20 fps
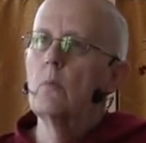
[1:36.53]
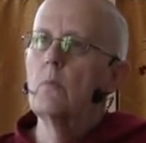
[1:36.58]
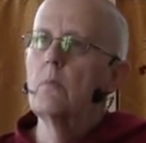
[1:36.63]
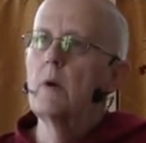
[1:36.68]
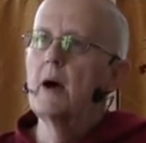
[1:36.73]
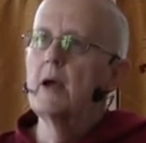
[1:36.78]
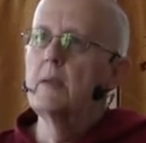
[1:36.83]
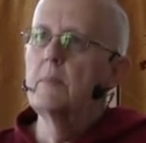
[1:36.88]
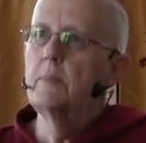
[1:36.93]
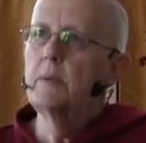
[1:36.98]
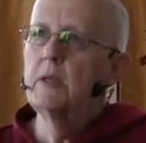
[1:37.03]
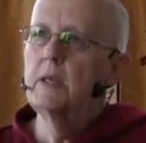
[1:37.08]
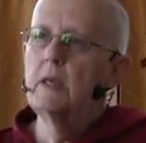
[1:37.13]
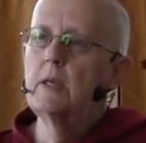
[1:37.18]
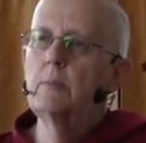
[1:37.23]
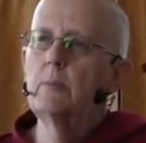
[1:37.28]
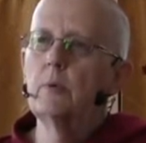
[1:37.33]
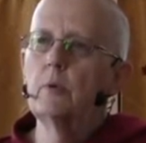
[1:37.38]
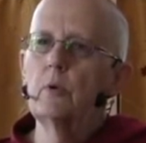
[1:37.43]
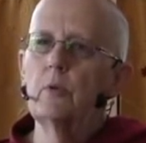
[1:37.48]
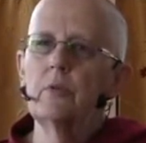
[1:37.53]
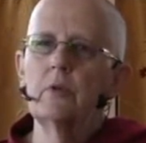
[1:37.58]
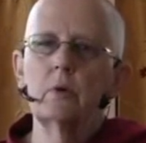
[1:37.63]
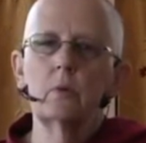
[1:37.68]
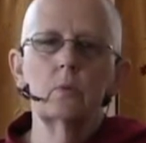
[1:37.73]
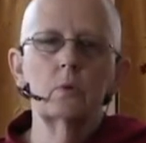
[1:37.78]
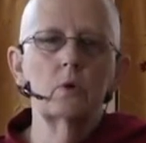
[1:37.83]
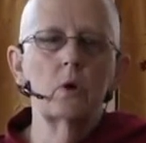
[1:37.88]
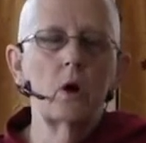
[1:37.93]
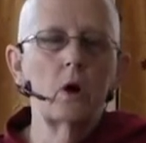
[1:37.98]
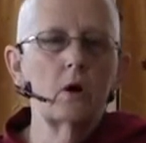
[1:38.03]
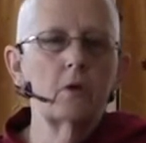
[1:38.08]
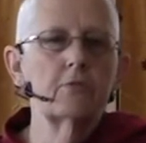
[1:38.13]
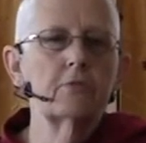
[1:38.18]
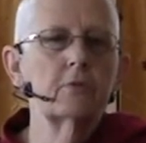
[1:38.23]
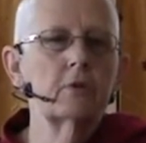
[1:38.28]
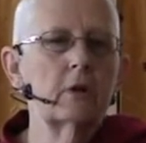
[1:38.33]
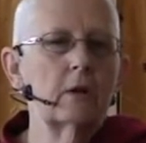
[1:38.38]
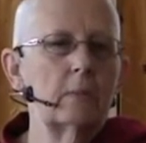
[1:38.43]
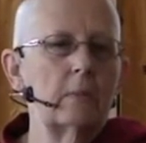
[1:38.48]
by people that were
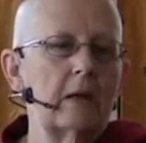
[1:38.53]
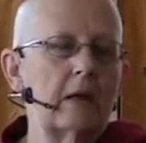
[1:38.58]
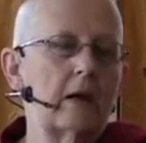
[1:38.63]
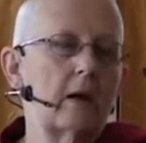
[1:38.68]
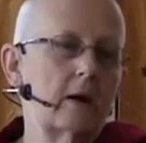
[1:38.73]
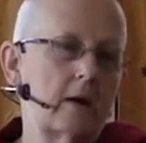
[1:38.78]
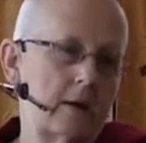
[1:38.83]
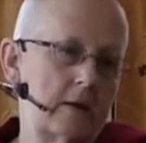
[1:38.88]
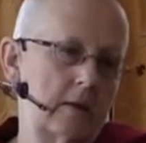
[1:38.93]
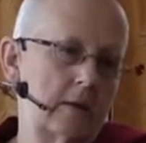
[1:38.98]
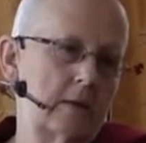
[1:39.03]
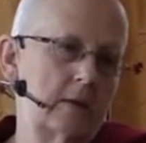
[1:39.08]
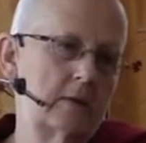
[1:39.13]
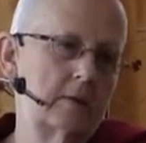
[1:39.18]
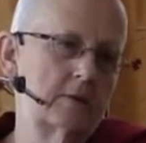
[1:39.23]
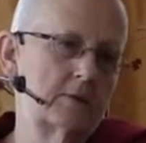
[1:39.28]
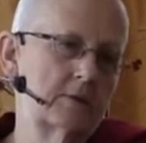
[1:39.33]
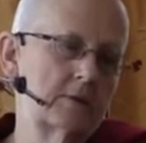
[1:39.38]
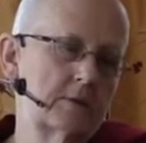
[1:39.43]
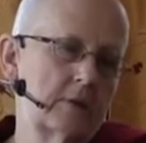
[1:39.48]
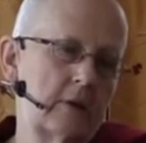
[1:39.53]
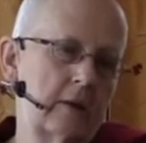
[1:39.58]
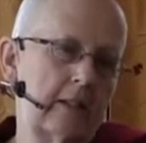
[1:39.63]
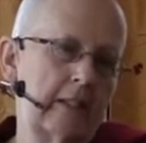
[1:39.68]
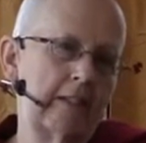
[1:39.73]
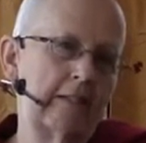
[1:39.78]
offering me kindness.